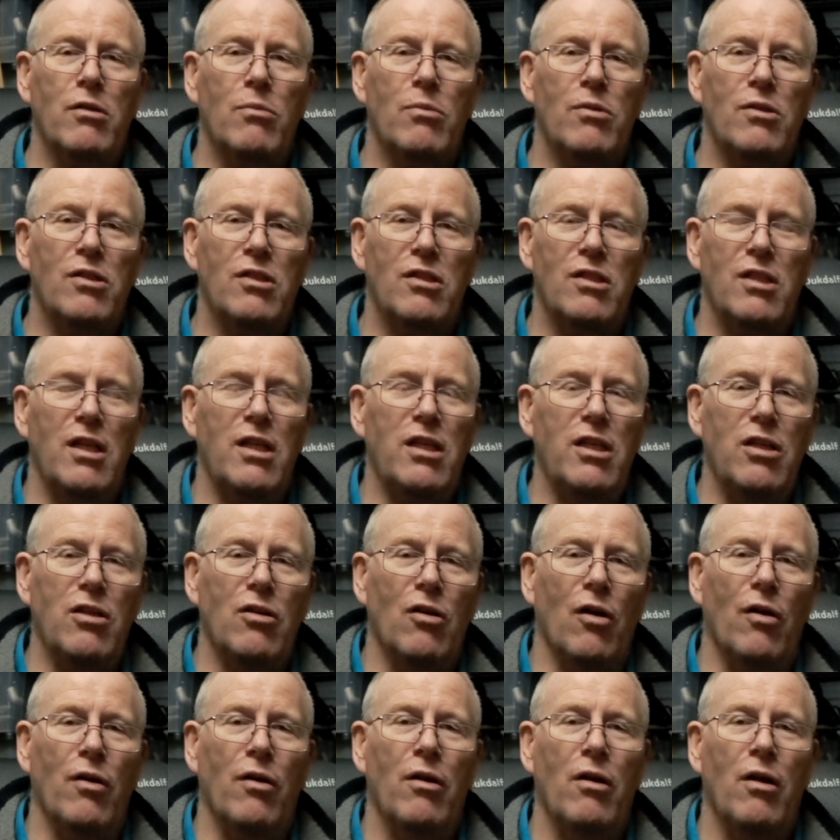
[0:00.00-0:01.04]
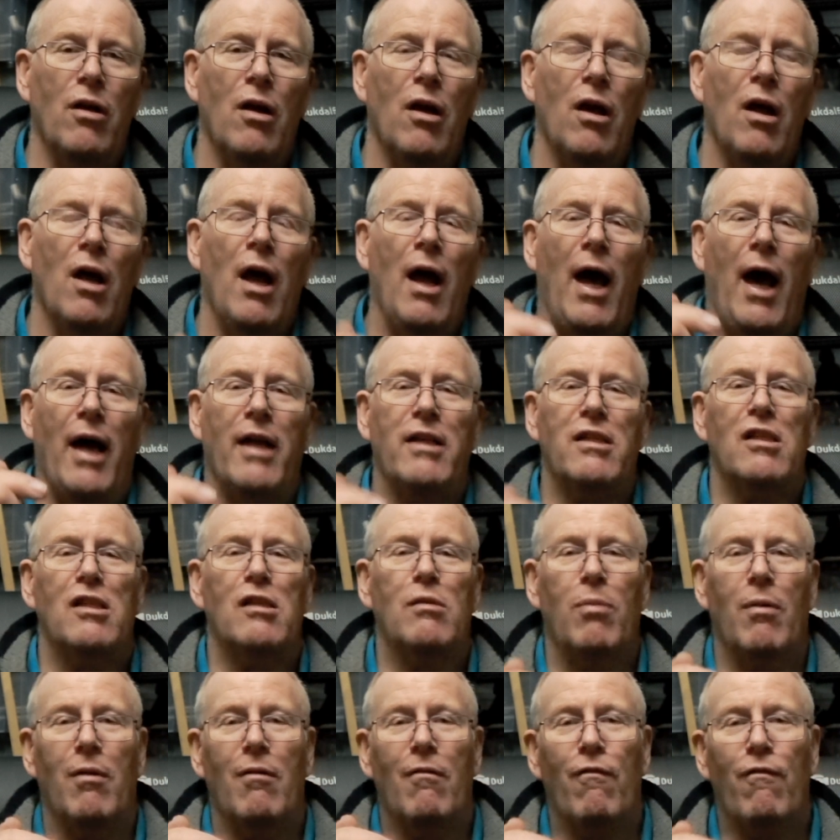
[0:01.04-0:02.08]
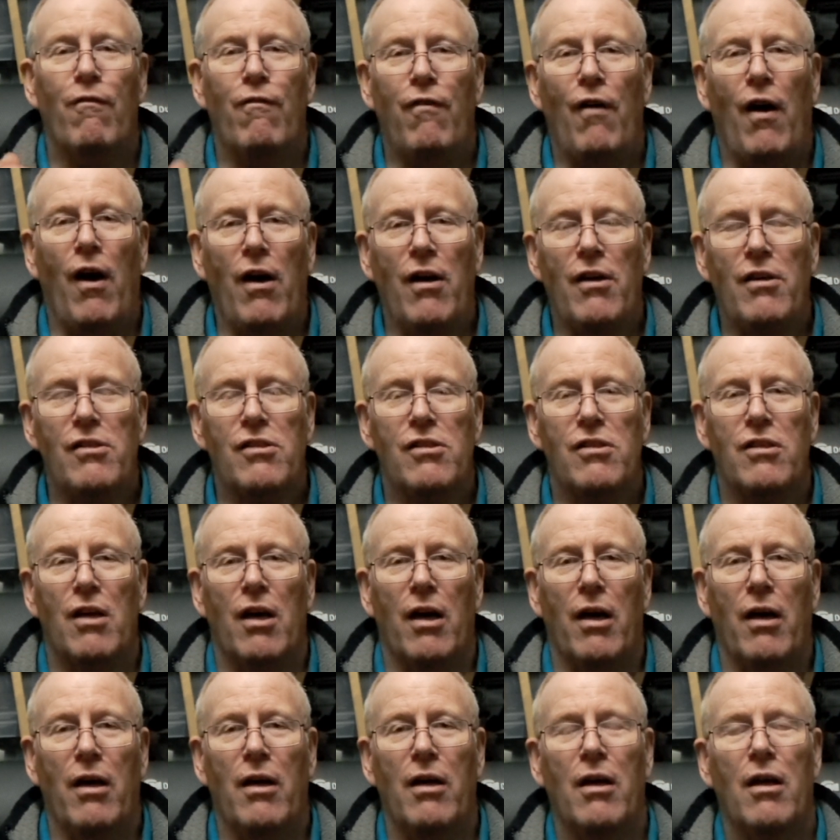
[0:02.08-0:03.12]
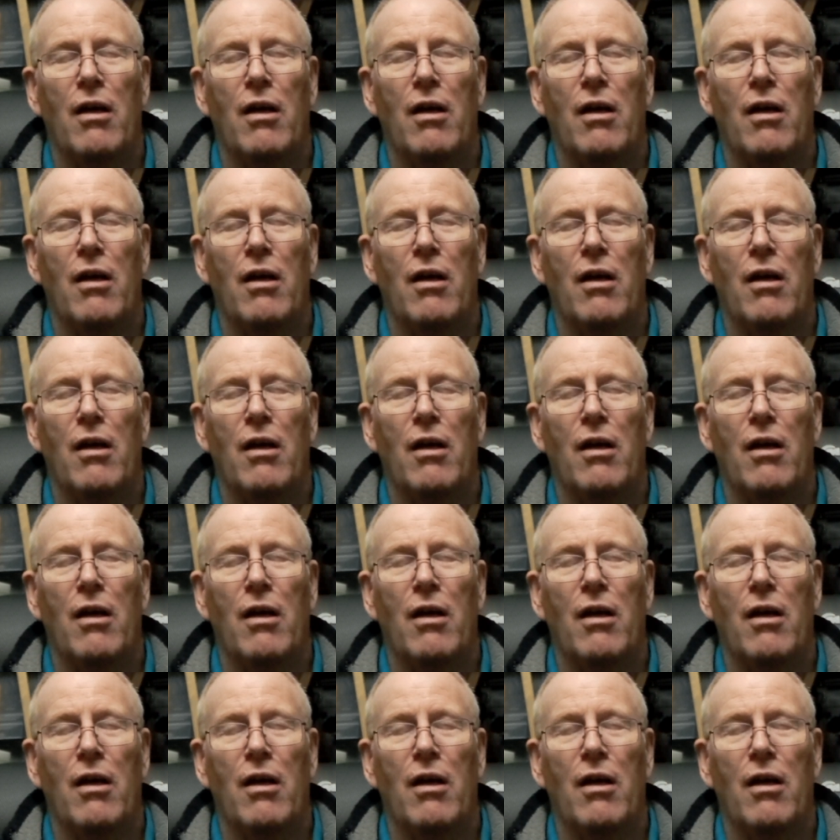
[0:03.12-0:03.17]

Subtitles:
was sitting on had to spin faster,